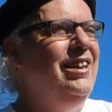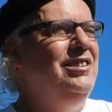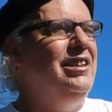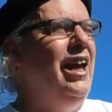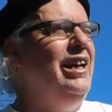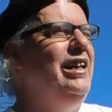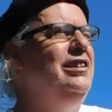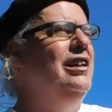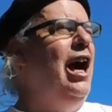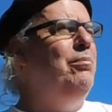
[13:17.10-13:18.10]
It's In
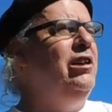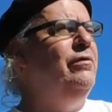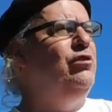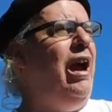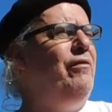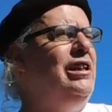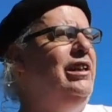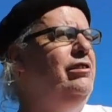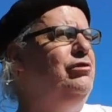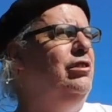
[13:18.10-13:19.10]
the Library of Graphic
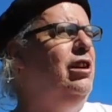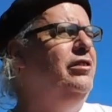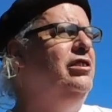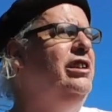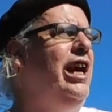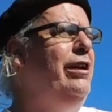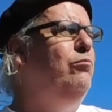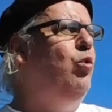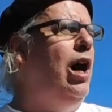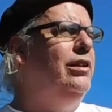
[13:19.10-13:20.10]
Literature under the
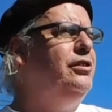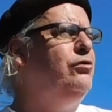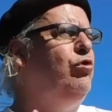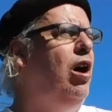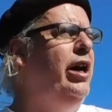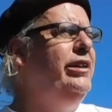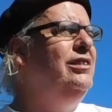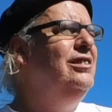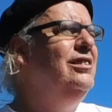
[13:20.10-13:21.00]
name Wallace Ryan.